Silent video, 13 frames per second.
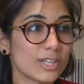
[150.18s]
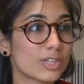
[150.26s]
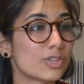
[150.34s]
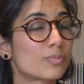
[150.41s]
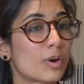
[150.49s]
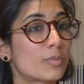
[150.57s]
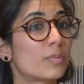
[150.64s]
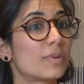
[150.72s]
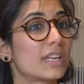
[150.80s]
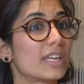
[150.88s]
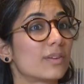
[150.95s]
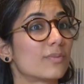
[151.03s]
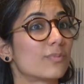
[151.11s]
You
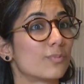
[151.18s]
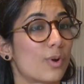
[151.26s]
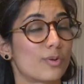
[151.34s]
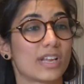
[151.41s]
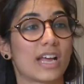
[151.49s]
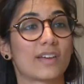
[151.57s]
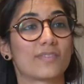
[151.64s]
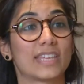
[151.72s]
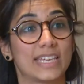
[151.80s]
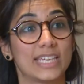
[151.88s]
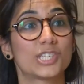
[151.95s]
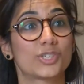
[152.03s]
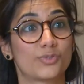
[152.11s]
probably won't have the
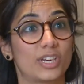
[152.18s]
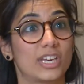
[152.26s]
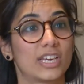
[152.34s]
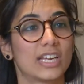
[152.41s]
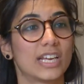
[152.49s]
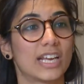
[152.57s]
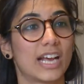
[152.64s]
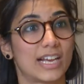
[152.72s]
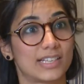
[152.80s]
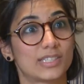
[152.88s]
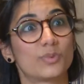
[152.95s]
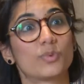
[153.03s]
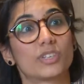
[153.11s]
history
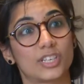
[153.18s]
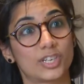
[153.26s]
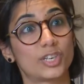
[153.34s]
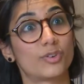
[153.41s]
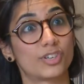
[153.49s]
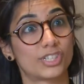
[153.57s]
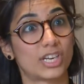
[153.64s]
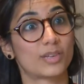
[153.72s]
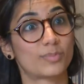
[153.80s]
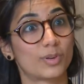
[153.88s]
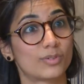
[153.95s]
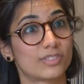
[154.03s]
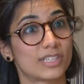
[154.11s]
as you would in a neurogenic
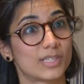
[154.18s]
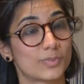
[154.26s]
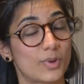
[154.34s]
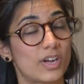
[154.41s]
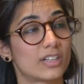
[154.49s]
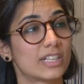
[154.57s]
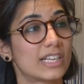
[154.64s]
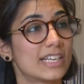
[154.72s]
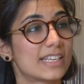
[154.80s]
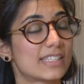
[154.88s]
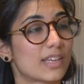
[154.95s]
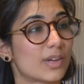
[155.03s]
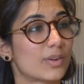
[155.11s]
palsy as well.
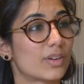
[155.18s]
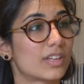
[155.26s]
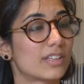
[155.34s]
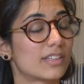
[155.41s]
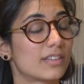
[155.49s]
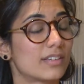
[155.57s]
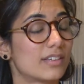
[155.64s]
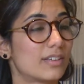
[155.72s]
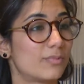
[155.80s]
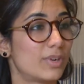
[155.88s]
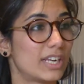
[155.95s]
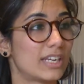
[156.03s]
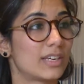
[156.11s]
So
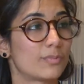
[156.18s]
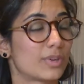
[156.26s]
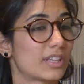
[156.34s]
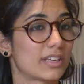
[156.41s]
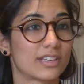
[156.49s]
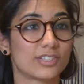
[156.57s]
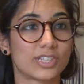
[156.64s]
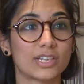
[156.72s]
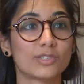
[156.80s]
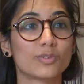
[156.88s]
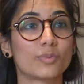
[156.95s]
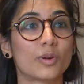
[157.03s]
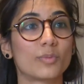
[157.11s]
really, with a
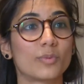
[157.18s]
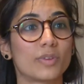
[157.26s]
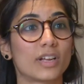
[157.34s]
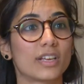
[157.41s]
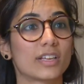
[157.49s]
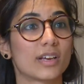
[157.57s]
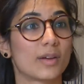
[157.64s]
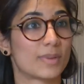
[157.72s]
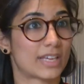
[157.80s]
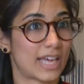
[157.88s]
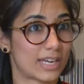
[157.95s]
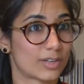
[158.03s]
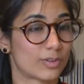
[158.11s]
congenital problem like a
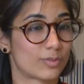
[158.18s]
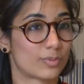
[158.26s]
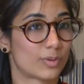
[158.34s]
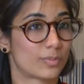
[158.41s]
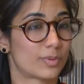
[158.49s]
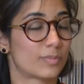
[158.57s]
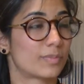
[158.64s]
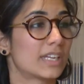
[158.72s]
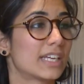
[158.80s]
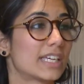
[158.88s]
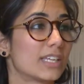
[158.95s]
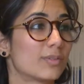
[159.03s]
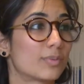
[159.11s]
mechanical problem,
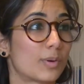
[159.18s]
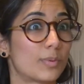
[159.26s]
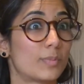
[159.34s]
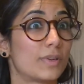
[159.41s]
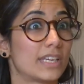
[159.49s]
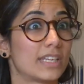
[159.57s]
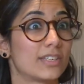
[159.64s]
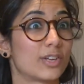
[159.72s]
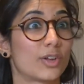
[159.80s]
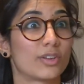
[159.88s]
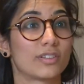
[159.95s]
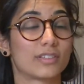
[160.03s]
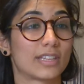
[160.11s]
you'd probably
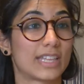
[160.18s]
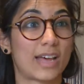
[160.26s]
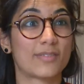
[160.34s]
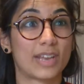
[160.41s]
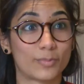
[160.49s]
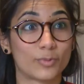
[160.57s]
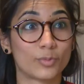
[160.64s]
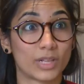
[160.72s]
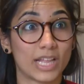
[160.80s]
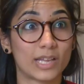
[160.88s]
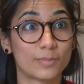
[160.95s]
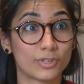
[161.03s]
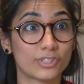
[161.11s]
note that they have an abnormal
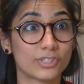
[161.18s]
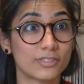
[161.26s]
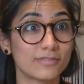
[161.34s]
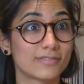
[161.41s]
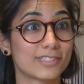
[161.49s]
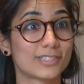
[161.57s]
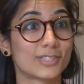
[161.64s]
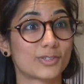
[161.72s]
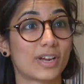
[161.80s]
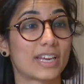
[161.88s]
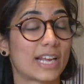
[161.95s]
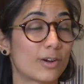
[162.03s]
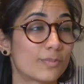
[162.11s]
head posture just to
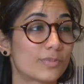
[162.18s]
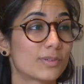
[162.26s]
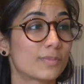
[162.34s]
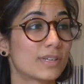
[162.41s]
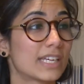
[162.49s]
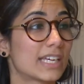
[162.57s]
try and help them.